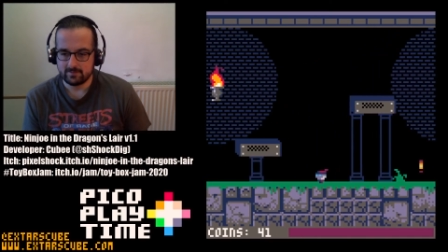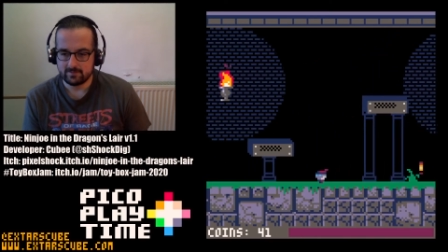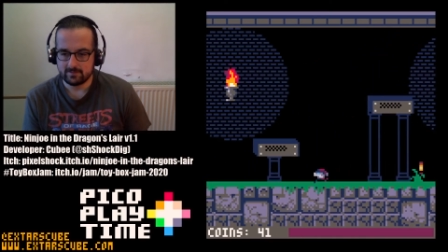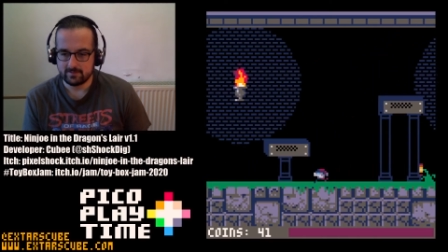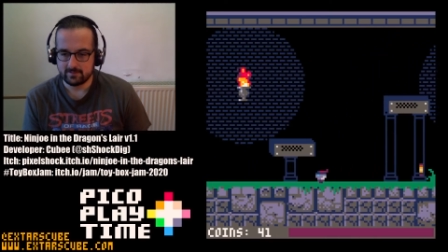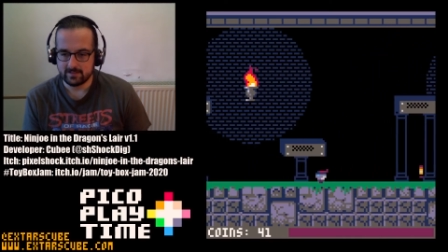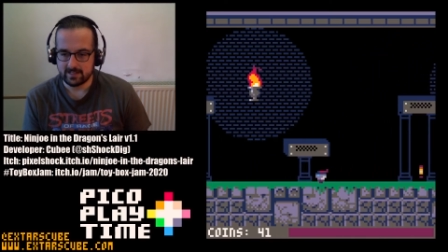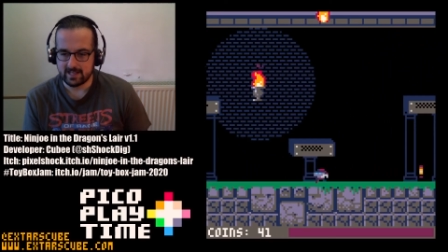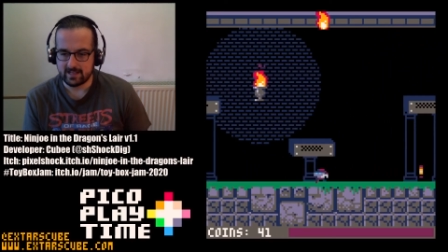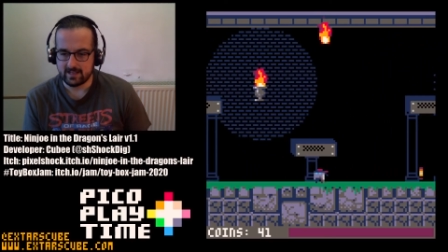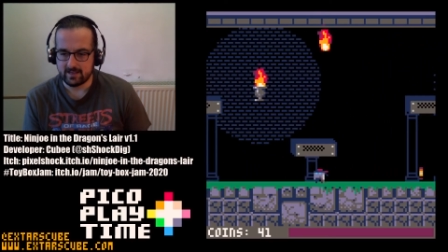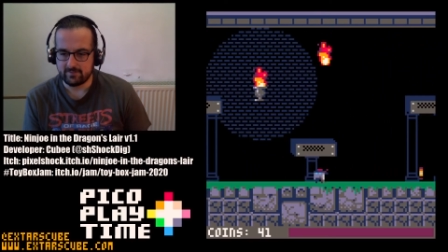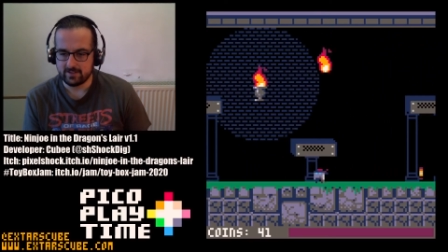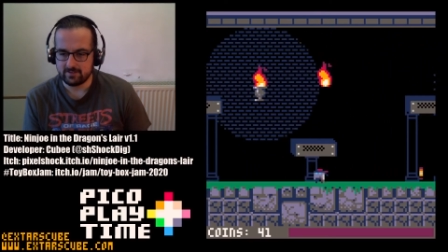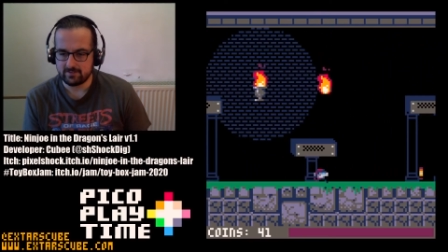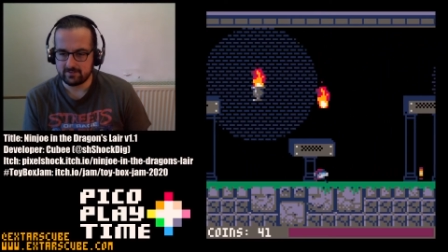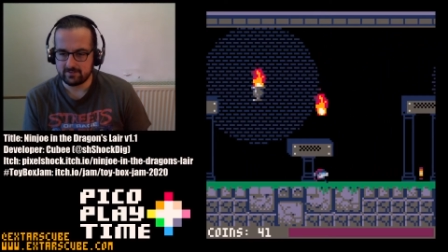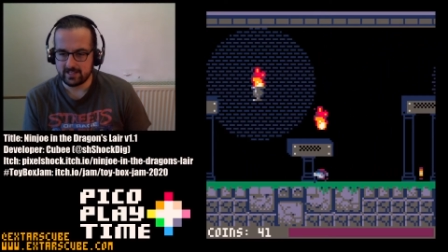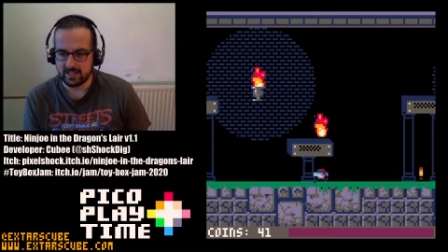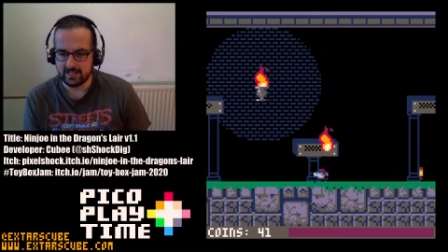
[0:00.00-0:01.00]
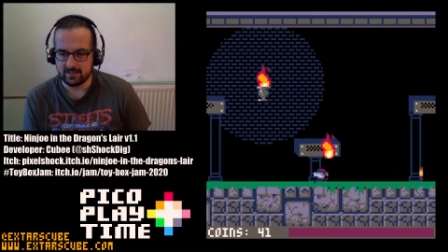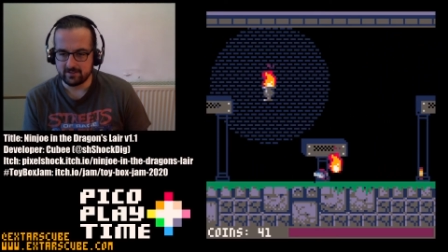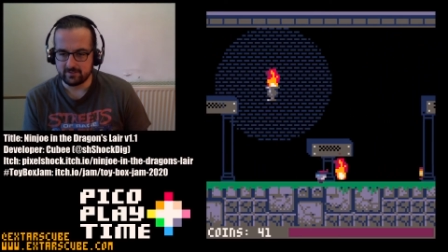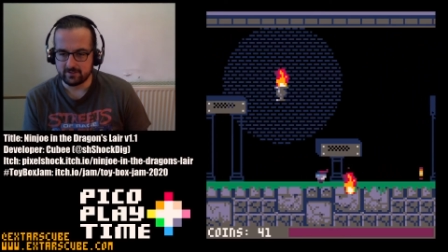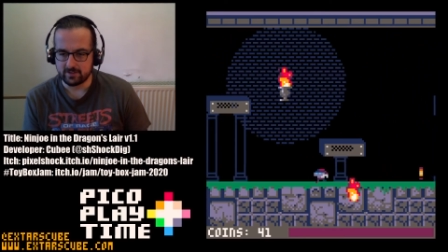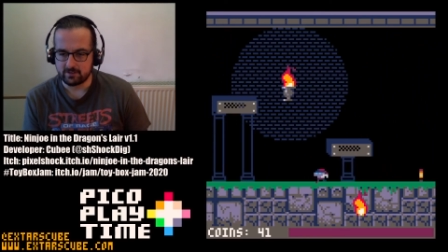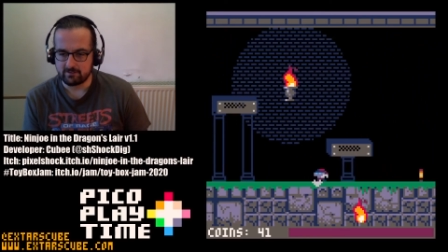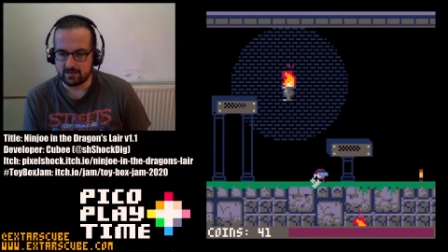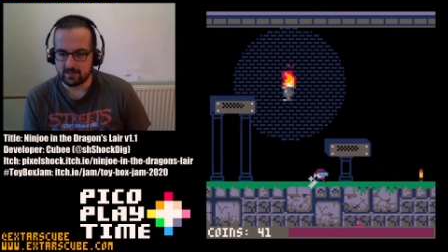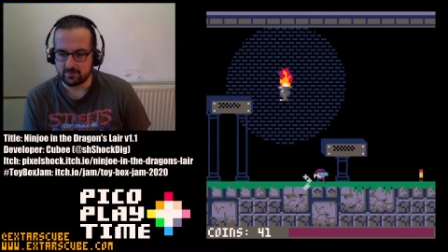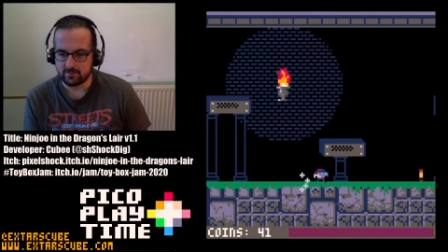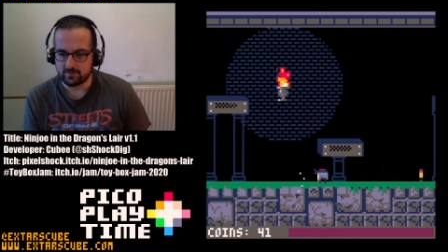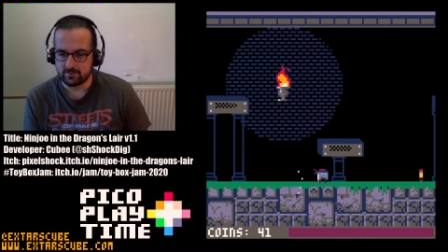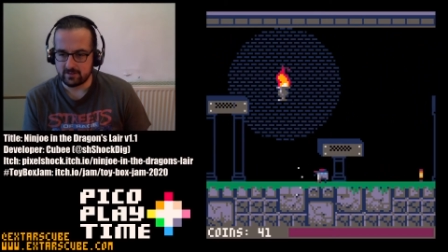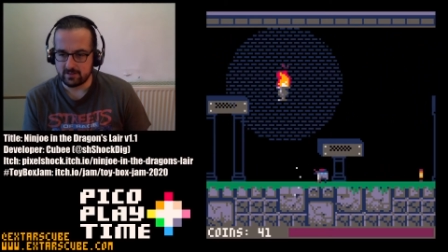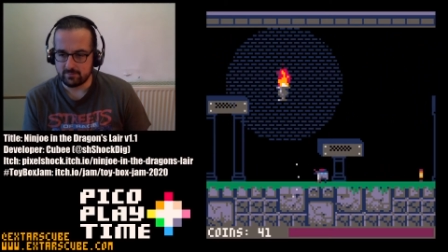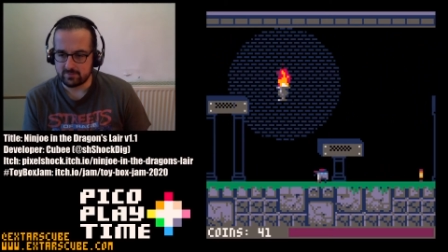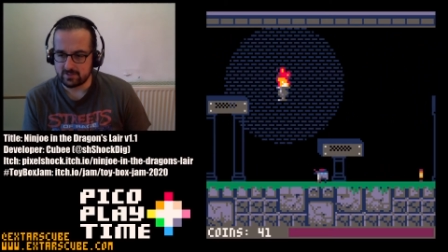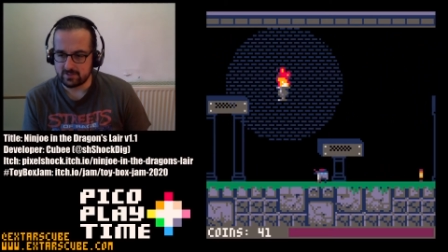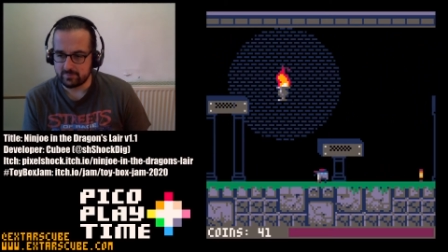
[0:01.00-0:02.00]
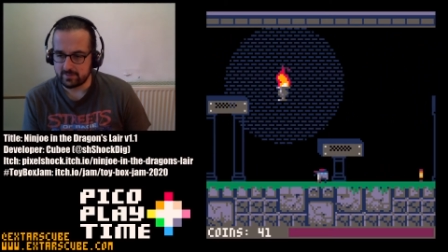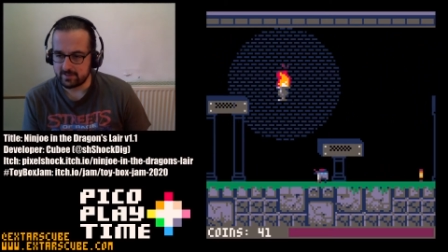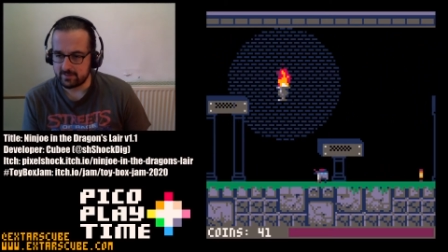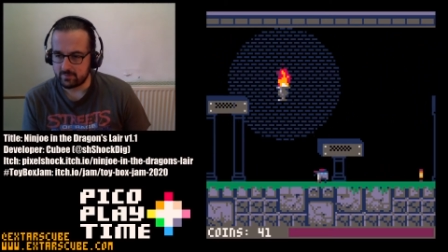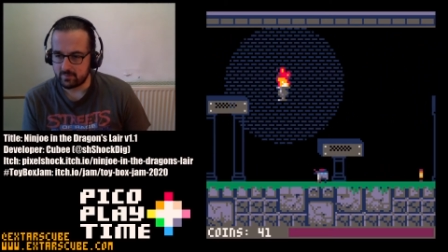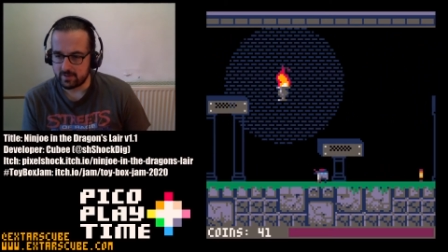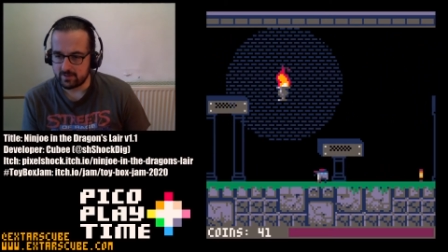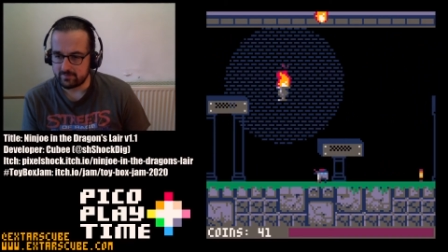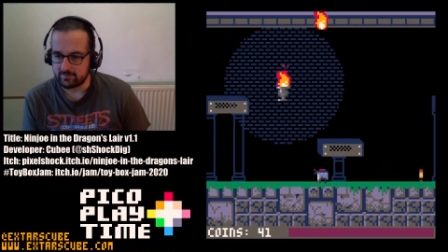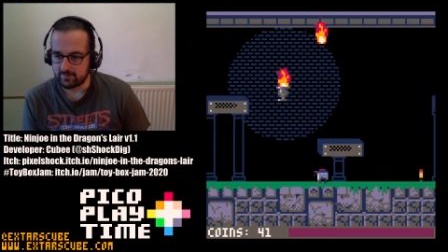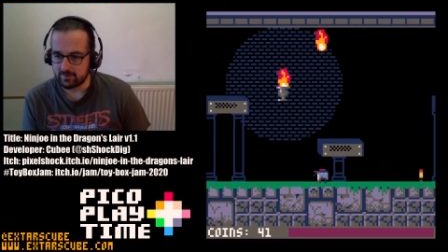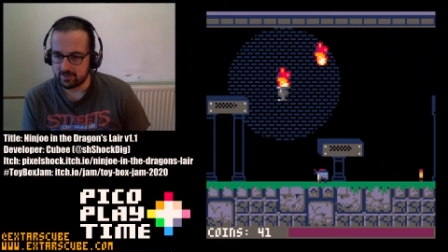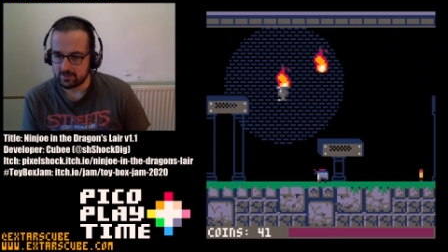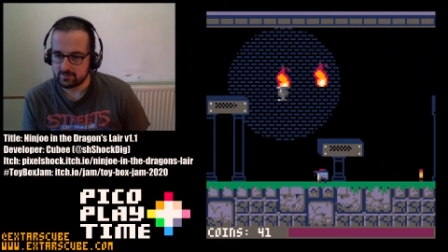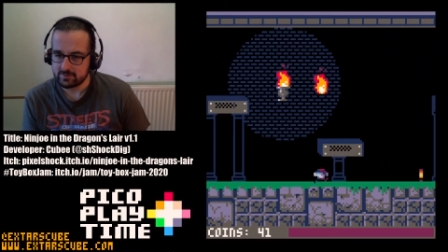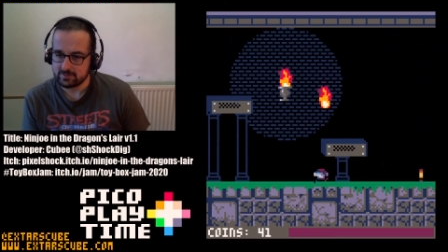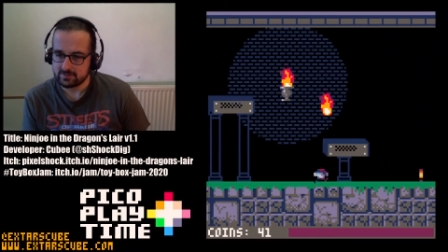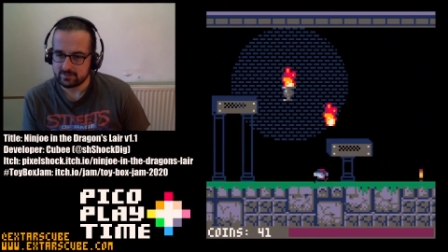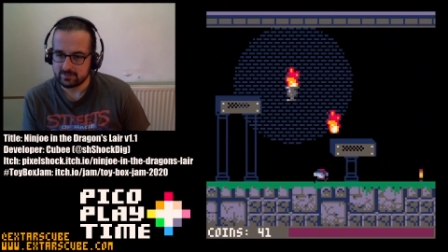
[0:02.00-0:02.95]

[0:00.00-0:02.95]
Yeah, I think staying on the ground seems to be the way forward.